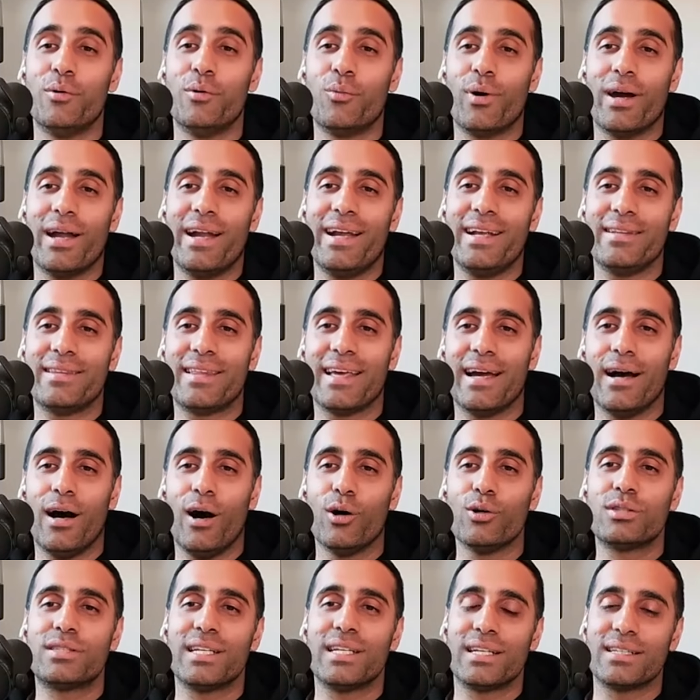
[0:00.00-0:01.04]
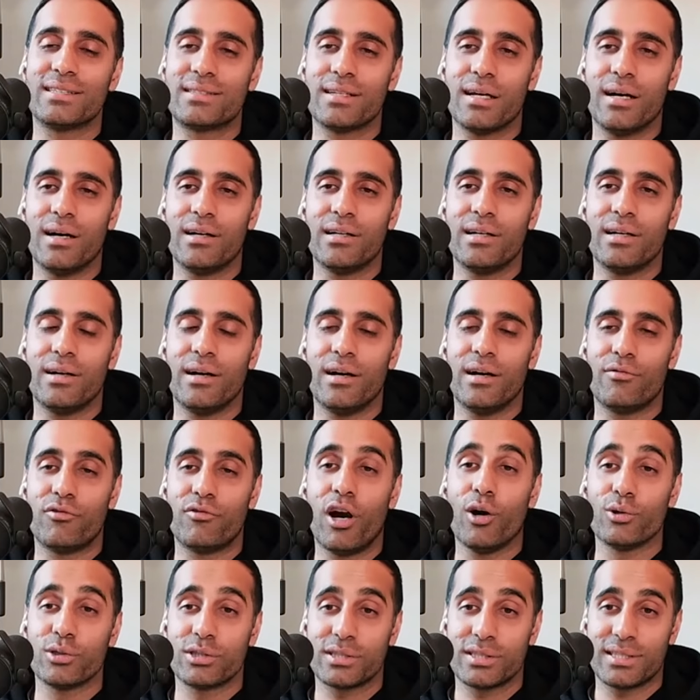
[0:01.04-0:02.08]
where they're hosting a, uh, a
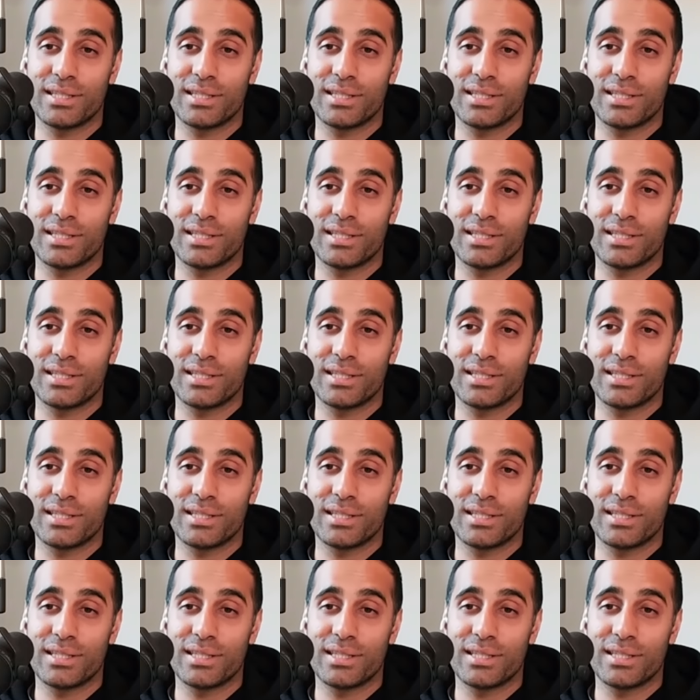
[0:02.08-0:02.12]
roast? The